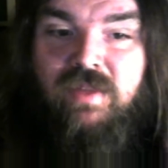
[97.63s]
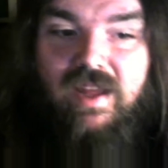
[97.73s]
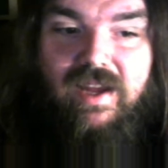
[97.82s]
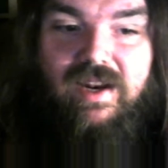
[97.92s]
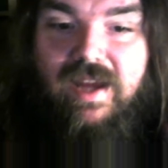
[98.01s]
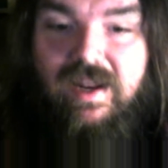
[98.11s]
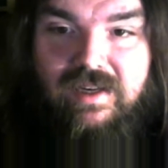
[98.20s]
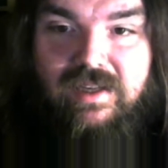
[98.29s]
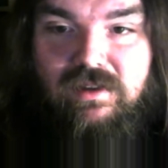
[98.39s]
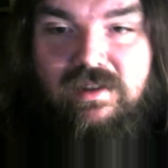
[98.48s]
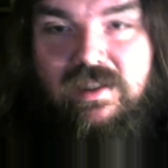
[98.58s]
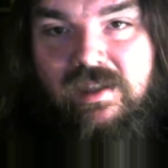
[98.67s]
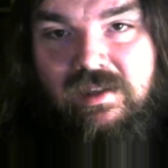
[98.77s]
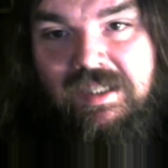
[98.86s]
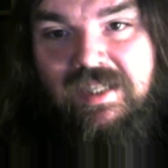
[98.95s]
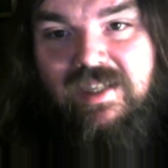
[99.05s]
And they got a dinner scene?
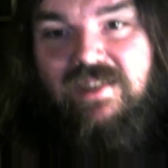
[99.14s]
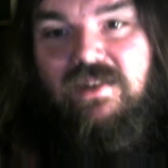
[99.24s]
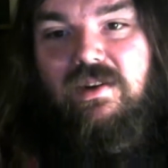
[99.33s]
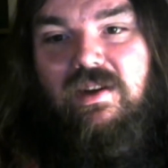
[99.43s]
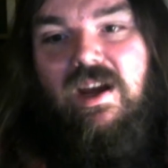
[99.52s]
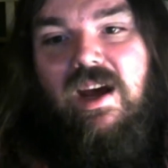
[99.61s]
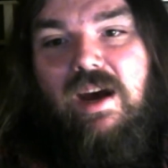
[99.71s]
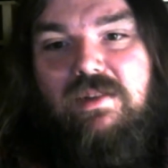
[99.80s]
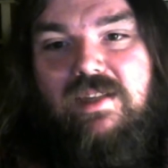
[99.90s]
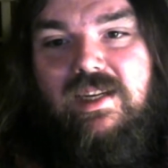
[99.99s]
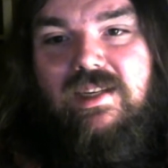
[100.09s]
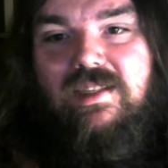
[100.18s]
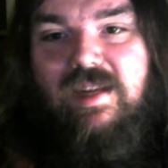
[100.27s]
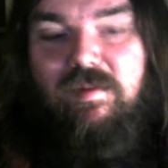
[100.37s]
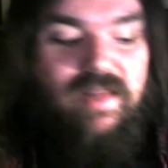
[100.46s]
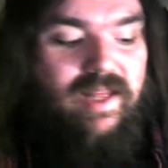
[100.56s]
So I was thinking the
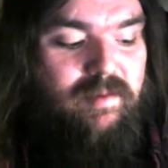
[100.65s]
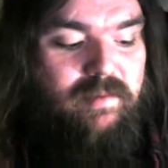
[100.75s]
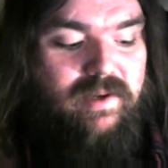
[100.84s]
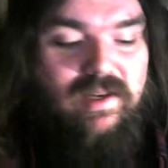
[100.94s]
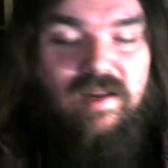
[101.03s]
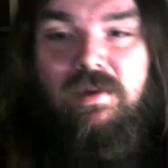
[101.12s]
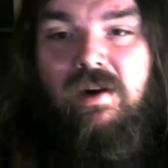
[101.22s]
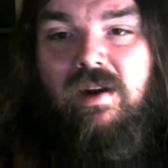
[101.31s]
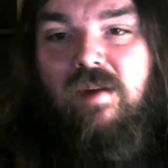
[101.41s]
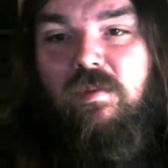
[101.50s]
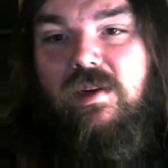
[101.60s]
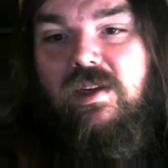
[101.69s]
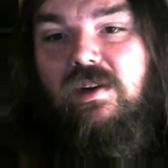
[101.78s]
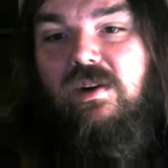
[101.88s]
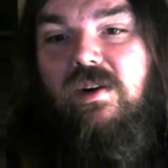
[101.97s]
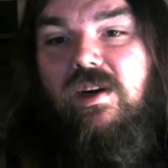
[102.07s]
same thing, but Marianne wasn't in
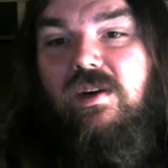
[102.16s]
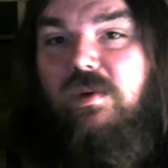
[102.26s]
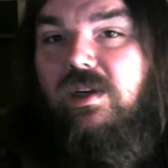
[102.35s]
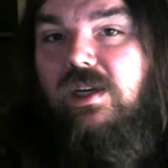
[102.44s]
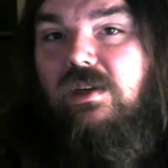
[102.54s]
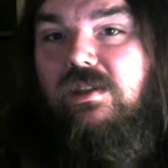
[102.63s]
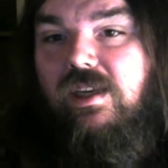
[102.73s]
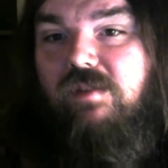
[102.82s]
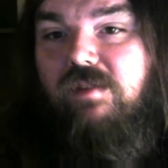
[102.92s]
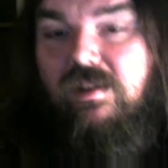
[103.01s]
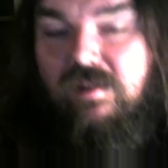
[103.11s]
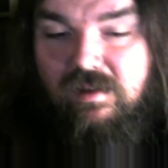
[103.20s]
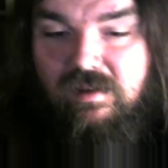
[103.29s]
her skivvies.